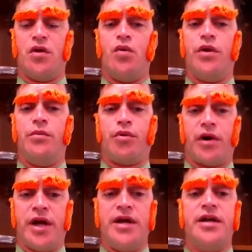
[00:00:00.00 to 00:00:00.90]
when
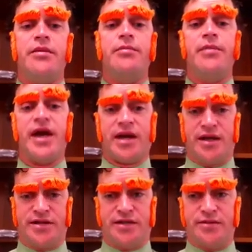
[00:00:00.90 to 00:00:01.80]
brain
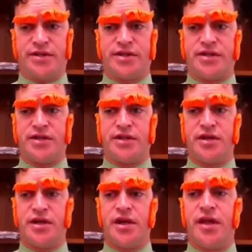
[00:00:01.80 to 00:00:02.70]
mechanisms
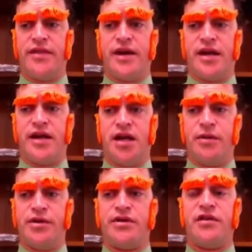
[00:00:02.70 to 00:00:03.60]
that
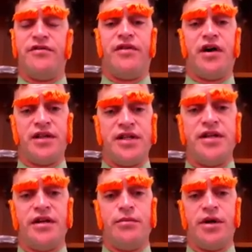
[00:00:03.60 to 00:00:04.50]
inhibit the
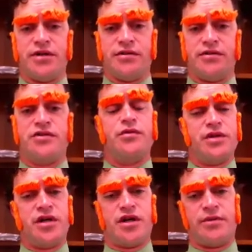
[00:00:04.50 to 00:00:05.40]
voluntary muscles that we
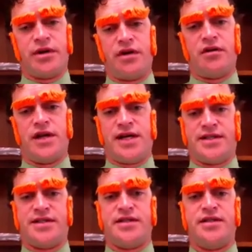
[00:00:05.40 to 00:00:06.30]
talked about in
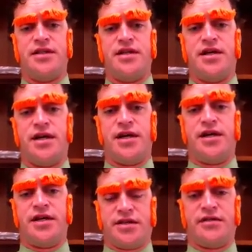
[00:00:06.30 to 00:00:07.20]
class
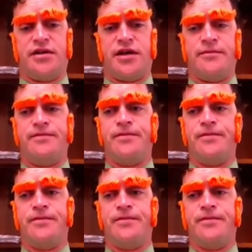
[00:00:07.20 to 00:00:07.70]
yesterday,